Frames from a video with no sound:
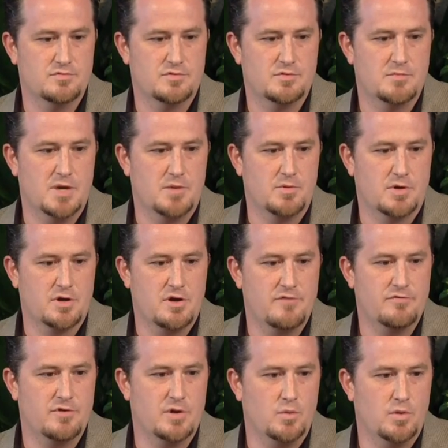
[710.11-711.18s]
to my
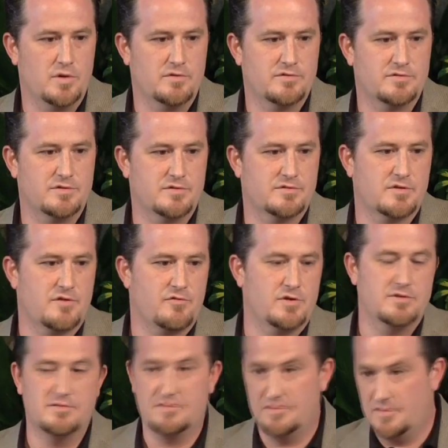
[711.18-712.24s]
recovery was
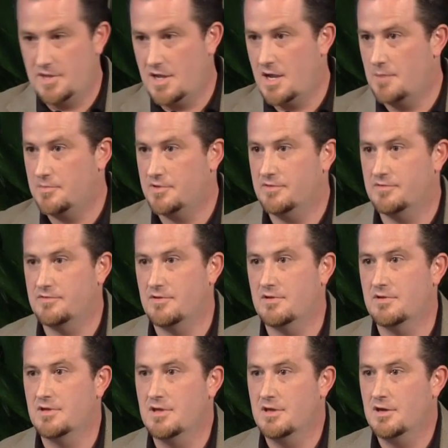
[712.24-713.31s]
discovering Cynthia
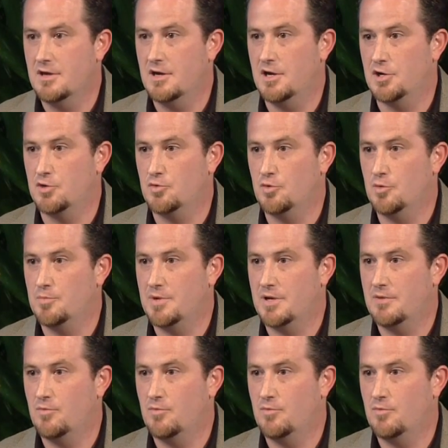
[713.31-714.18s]
Hampton's group.